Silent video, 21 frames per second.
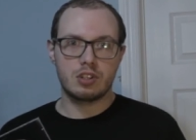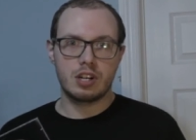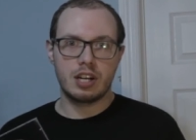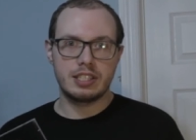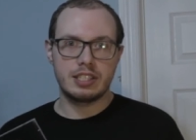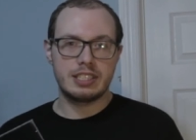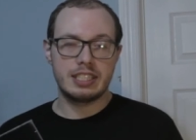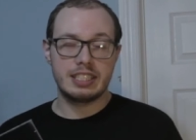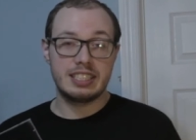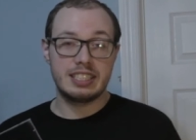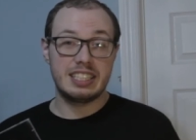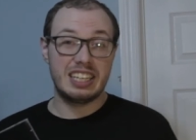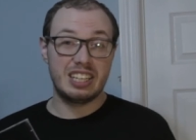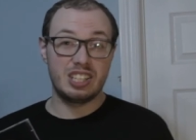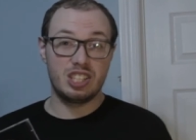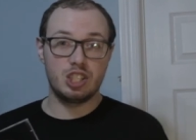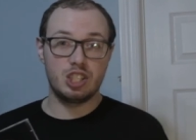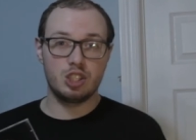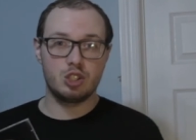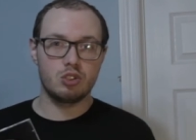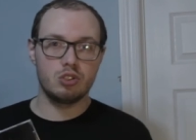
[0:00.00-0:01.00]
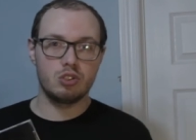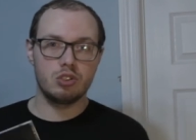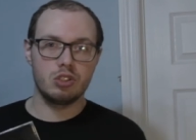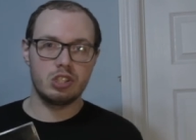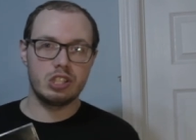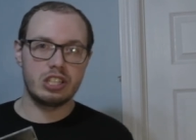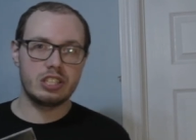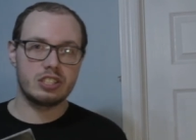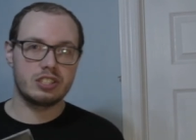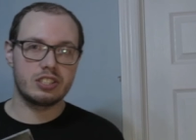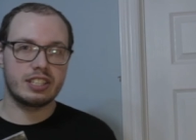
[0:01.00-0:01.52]
I did the initial
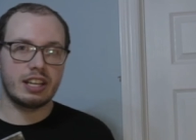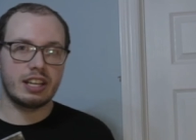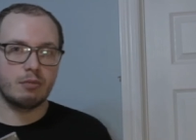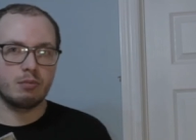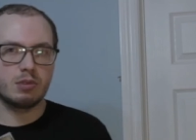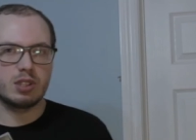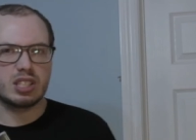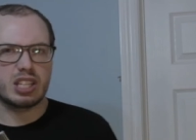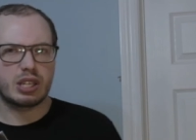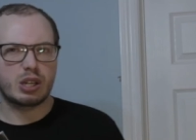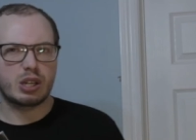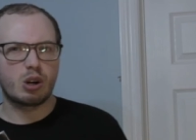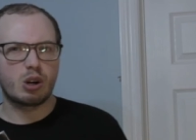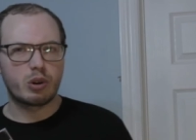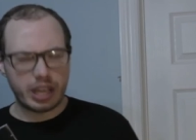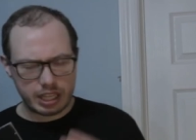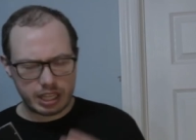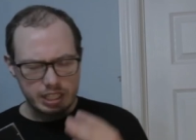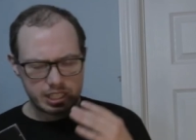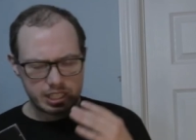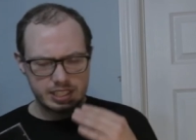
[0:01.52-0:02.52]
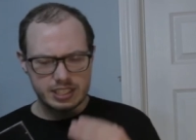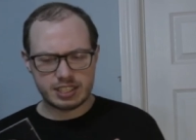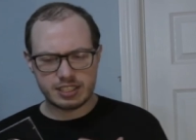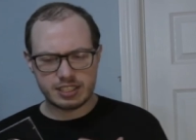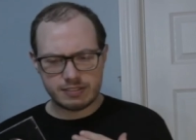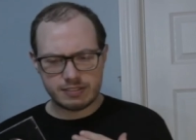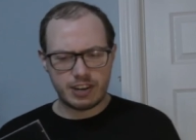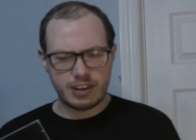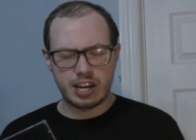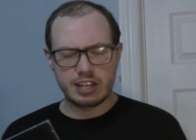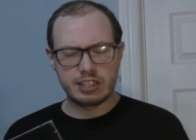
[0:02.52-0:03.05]
list and was like, okay, this is
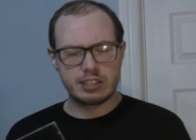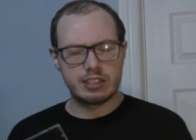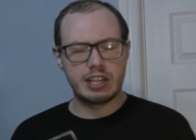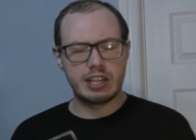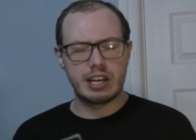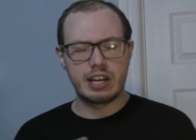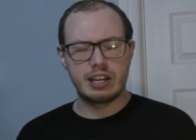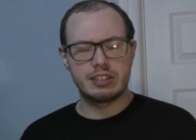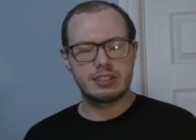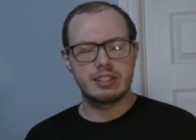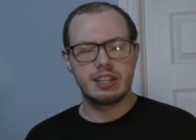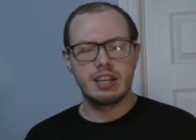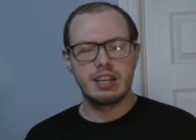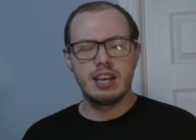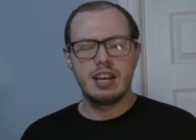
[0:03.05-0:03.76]
finalized.